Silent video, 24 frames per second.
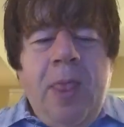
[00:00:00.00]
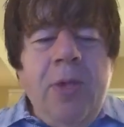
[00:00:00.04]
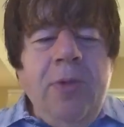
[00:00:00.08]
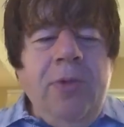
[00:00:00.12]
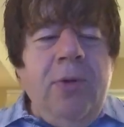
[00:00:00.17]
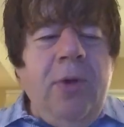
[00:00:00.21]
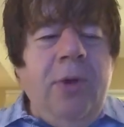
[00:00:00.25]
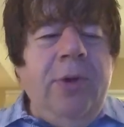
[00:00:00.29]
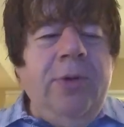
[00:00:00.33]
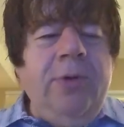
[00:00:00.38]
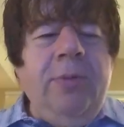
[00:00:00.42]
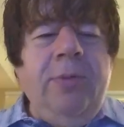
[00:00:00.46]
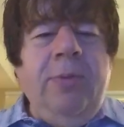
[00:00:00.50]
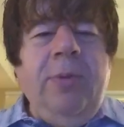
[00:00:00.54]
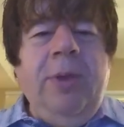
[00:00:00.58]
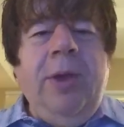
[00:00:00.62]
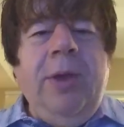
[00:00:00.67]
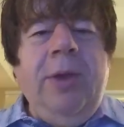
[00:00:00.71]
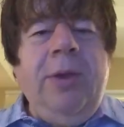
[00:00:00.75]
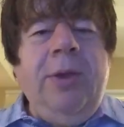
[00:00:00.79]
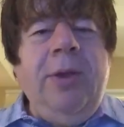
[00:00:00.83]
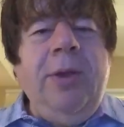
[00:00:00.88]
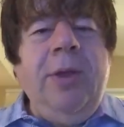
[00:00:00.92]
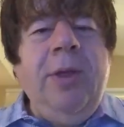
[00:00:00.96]
Started to
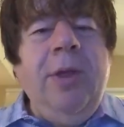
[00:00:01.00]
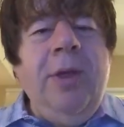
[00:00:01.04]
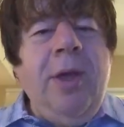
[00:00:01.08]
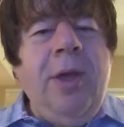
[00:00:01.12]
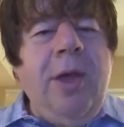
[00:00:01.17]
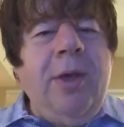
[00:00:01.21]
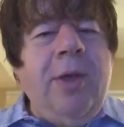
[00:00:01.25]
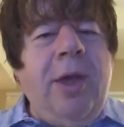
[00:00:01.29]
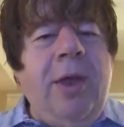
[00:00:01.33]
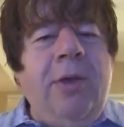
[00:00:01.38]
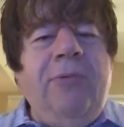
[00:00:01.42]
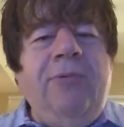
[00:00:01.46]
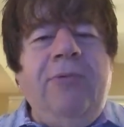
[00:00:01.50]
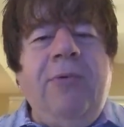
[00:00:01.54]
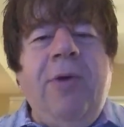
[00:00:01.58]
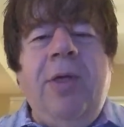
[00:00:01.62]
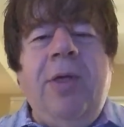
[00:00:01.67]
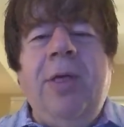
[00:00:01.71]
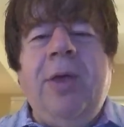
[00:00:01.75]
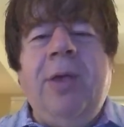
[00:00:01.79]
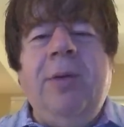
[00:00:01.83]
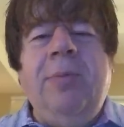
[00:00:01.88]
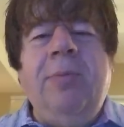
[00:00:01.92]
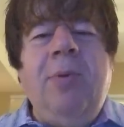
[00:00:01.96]
read. I kind of
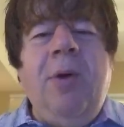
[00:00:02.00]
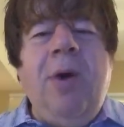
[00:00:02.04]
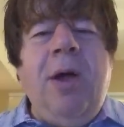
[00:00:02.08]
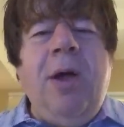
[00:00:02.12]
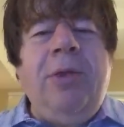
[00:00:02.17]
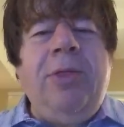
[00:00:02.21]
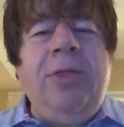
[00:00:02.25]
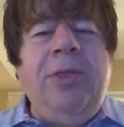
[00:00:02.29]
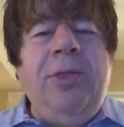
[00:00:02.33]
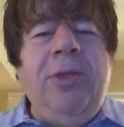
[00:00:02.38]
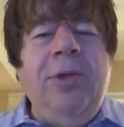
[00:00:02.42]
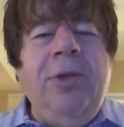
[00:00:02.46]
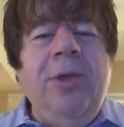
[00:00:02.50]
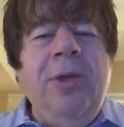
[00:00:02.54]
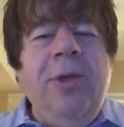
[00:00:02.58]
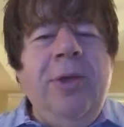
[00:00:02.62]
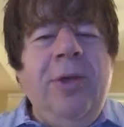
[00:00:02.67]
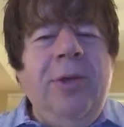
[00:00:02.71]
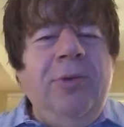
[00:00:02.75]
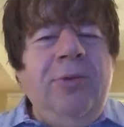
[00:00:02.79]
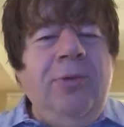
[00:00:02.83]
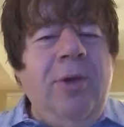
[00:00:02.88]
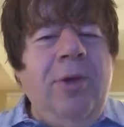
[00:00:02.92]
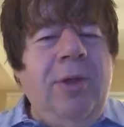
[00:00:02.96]
felt like a moth
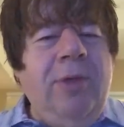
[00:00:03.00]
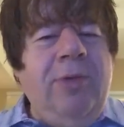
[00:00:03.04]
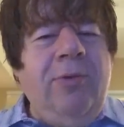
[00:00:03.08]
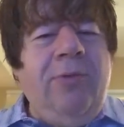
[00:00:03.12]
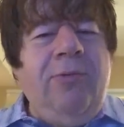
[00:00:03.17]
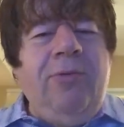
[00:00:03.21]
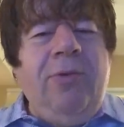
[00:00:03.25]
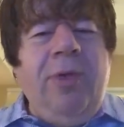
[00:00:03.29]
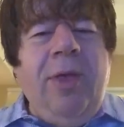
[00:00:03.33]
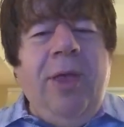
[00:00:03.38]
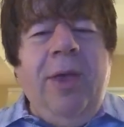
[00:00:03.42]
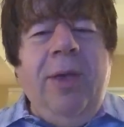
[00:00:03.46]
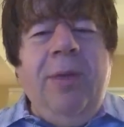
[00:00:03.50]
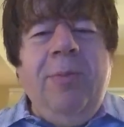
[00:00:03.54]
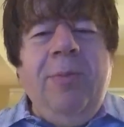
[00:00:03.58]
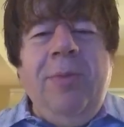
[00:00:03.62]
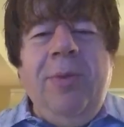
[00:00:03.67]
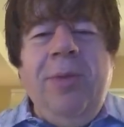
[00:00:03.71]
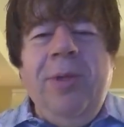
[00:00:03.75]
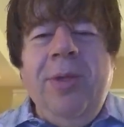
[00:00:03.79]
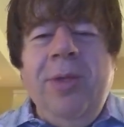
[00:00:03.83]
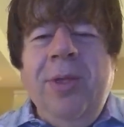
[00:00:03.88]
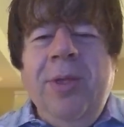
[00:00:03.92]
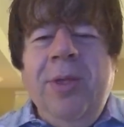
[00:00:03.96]
drawn to flame.